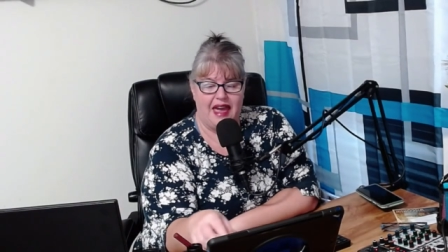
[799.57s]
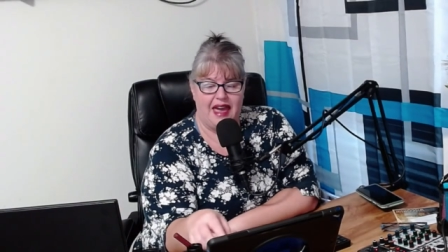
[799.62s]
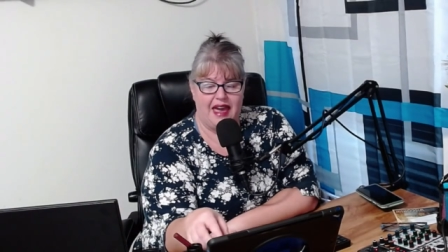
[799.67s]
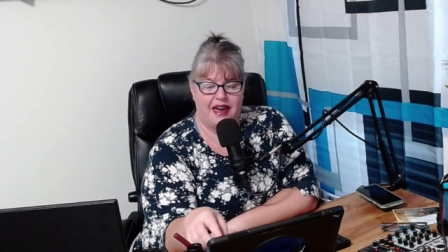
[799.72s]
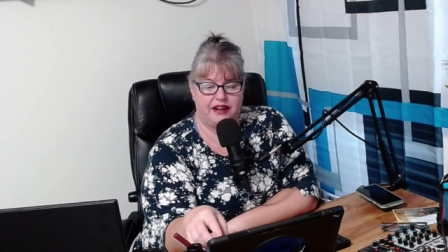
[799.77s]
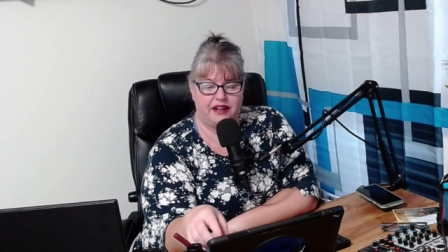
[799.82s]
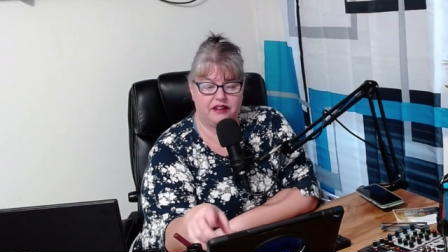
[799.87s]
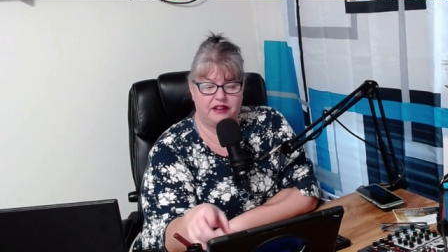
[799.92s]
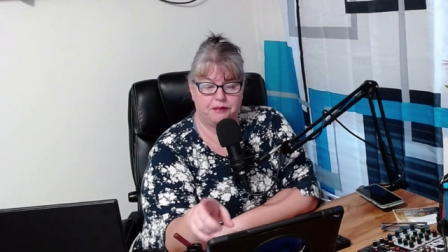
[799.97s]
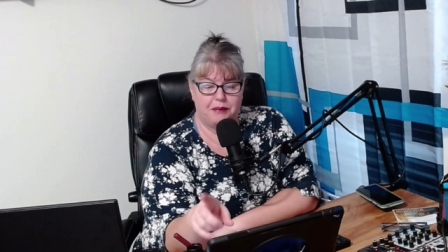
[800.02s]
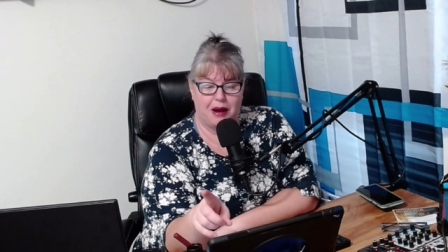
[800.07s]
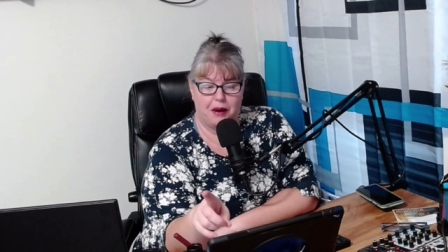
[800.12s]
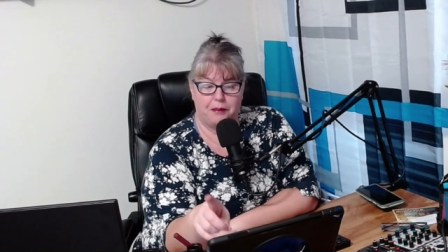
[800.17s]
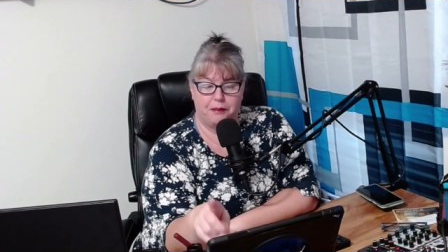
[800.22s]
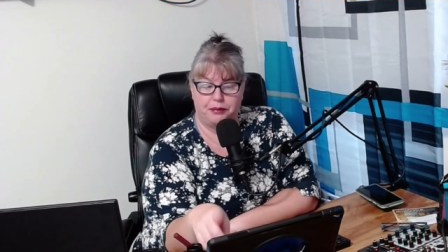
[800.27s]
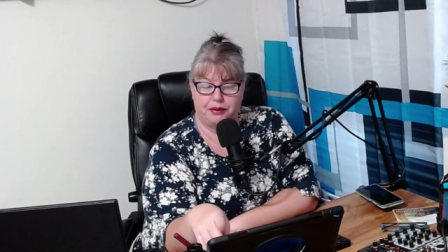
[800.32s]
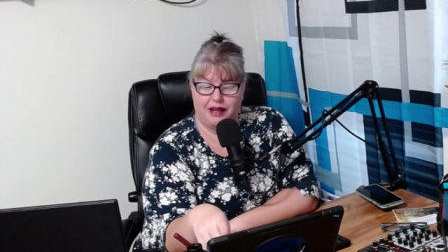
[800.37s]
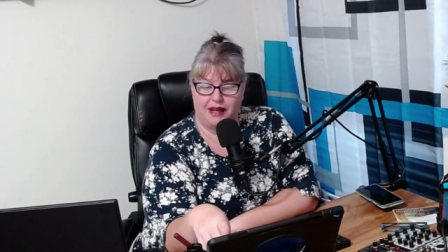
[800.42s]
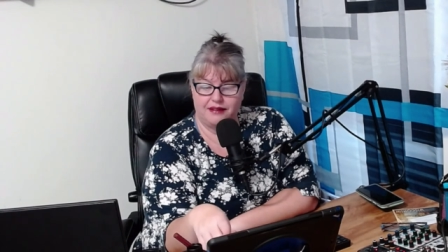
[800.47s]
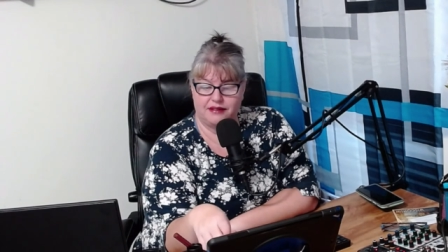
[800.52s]
And in
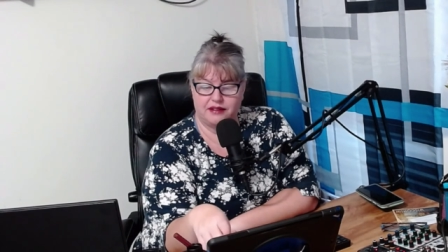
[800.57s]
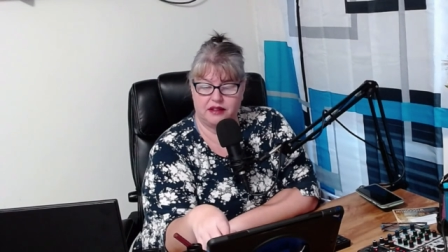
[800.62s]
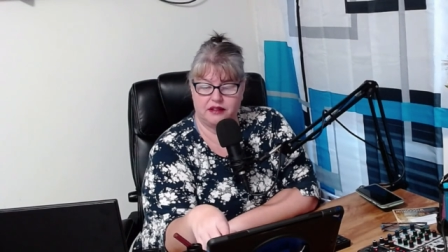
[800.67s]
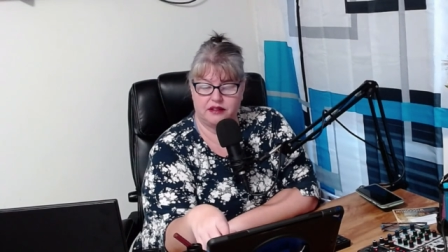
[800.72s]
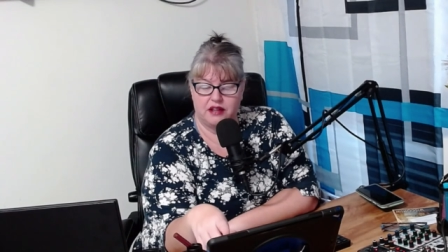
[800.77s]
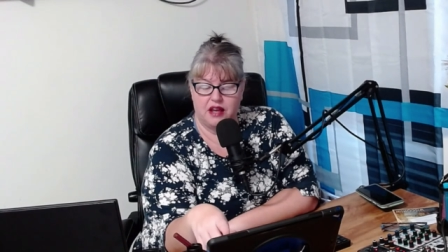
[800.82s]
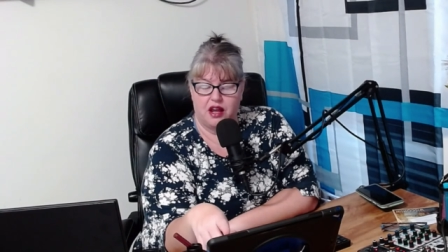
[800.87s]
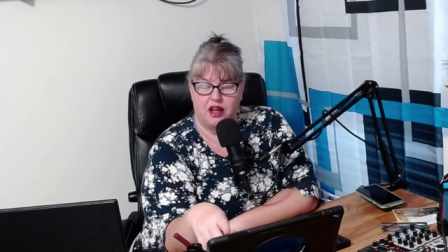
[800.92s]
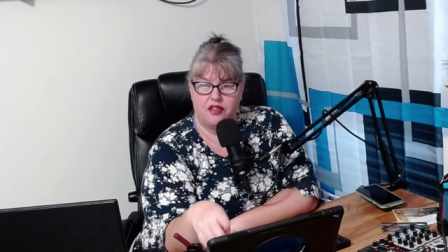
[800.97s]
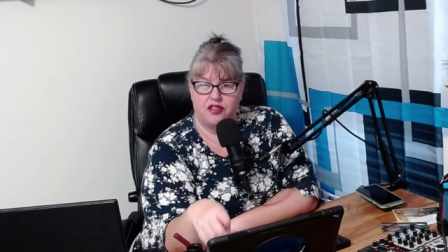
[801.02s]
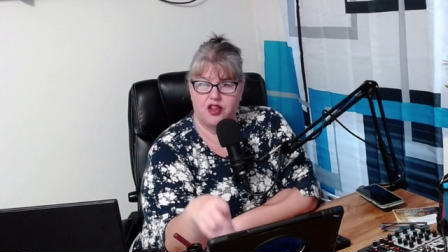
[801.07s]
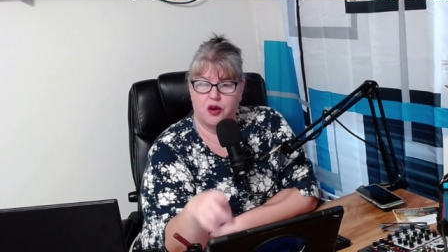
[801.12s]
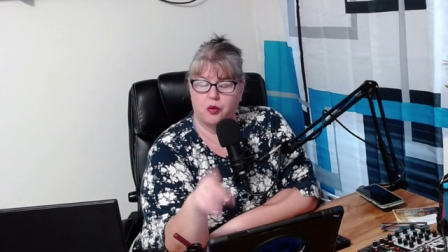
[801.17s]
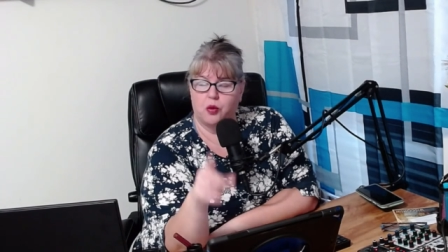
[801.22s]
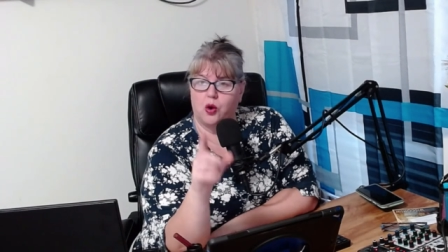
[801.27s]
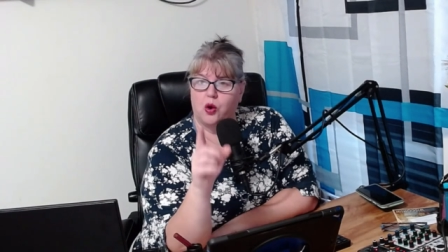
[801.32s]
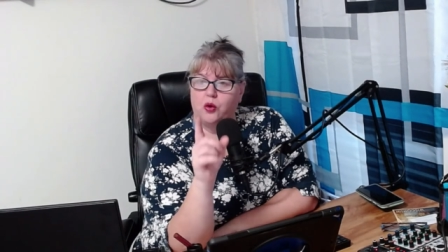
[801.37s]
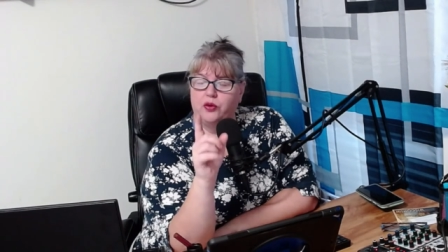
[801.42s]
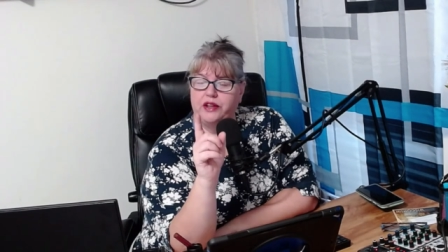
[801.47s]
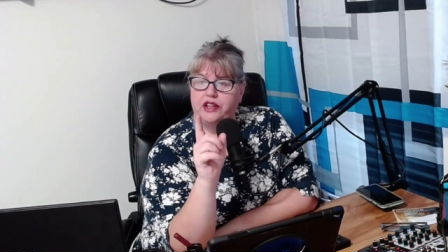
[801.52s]
Mount Pleasant, there
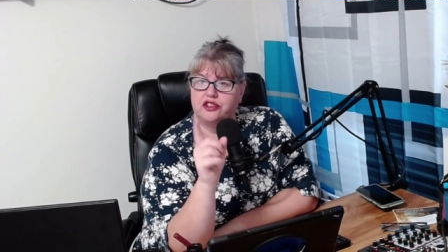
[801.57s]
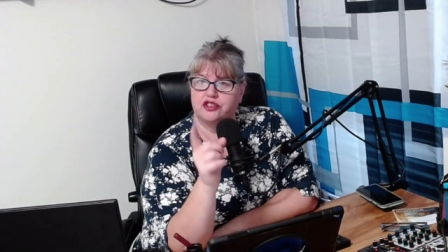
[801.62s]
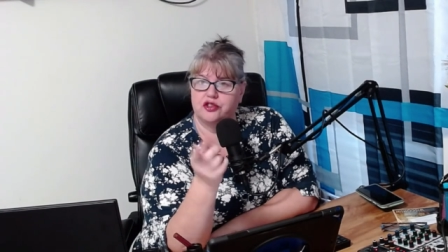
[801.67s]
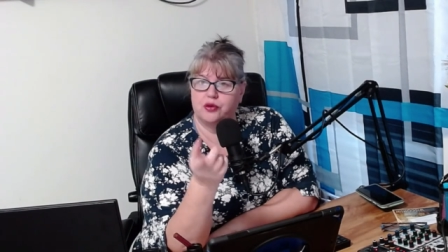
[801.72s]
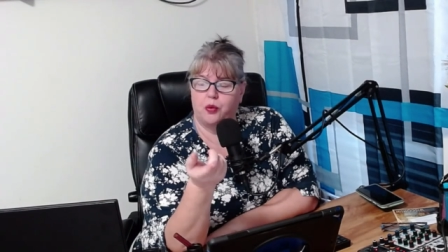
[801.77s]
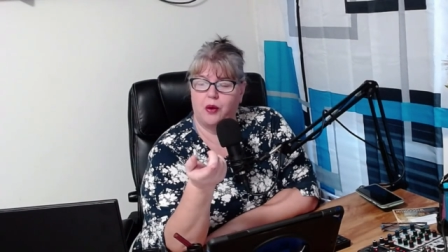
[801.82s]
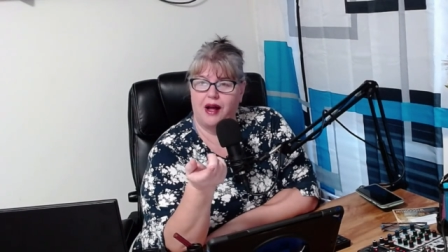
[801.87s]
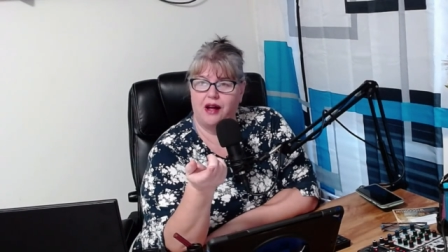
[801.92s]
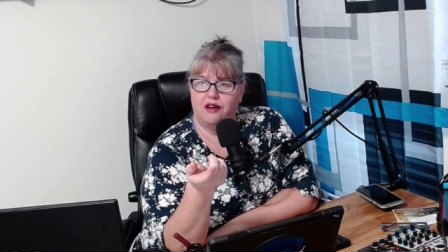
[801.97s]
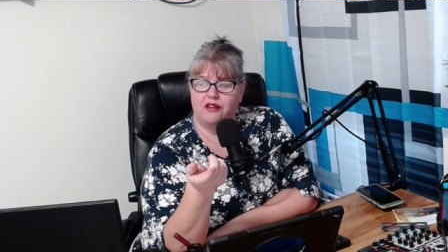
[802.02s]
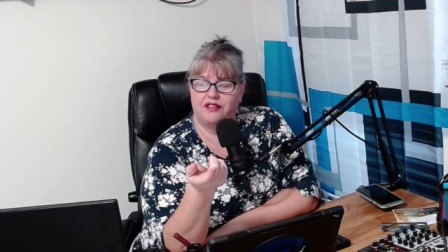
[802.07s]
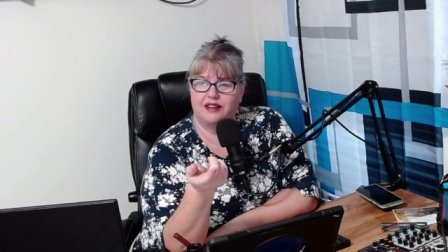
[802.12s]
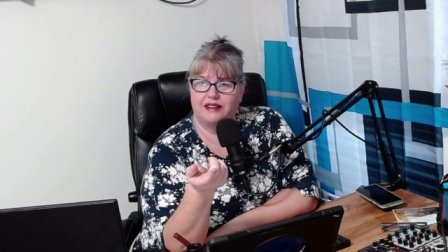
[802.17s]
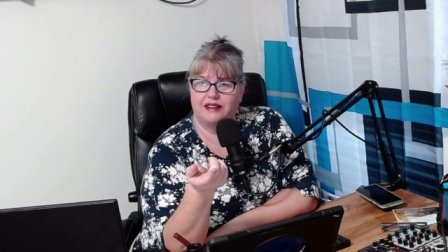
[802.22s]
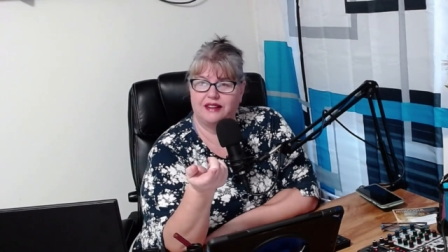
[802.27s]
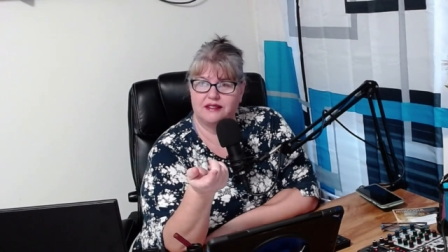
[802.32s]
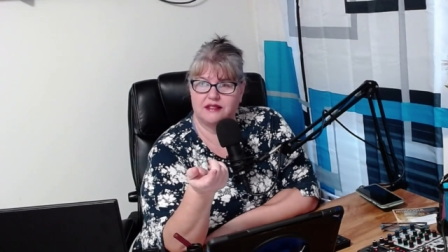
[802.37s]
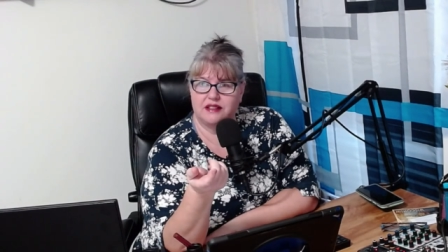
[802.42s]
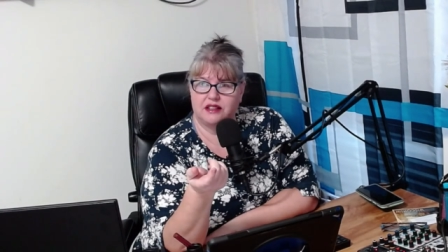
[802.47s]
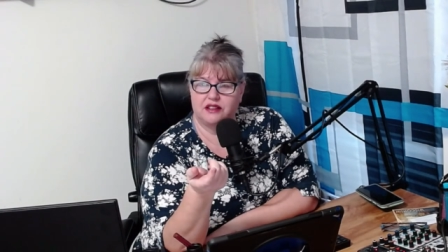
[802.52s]
were only 12
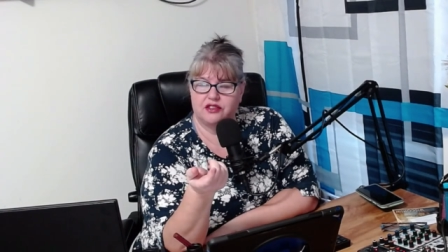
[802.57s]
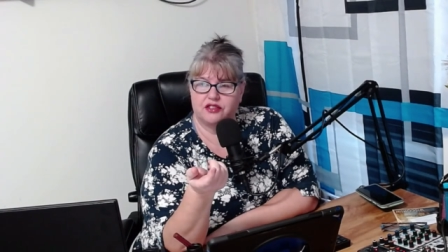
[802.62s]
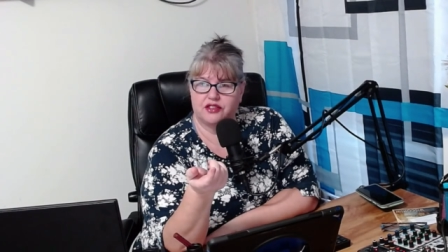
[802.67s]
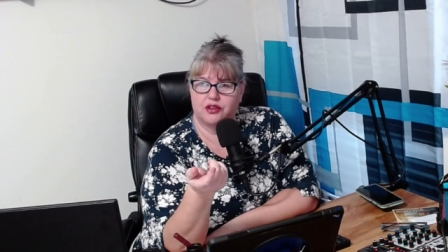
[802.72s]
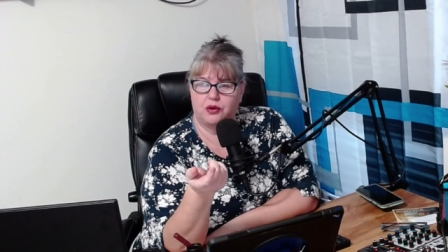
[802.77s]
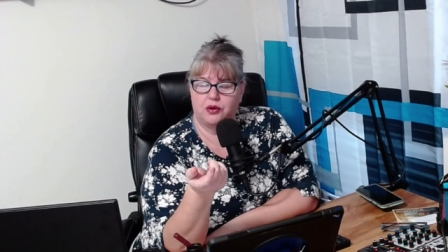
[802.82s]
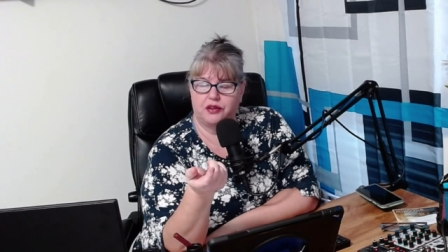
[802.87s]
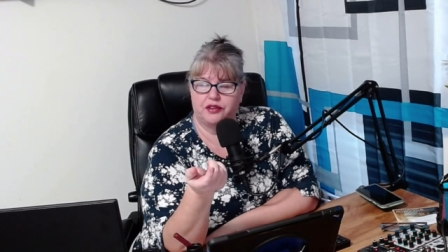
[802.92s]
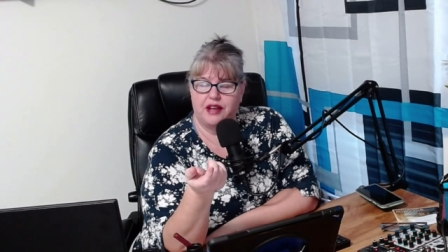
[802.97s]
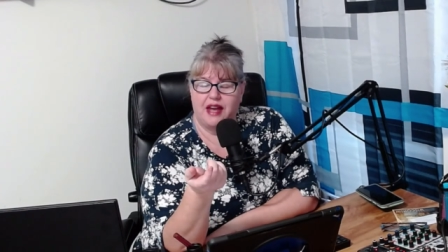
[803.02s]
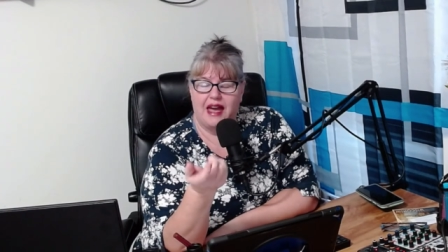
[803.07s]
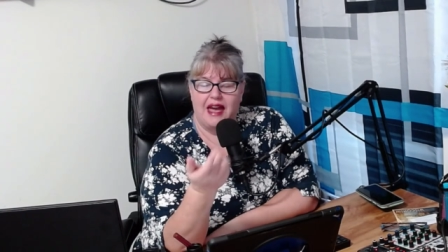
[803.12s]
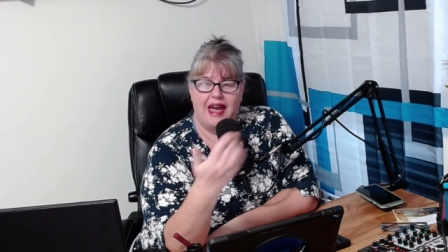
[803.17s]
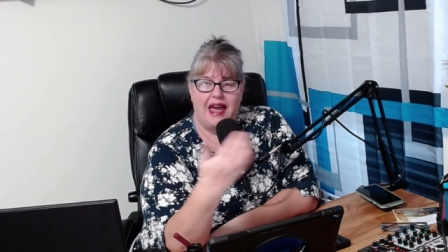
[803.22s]
listings sold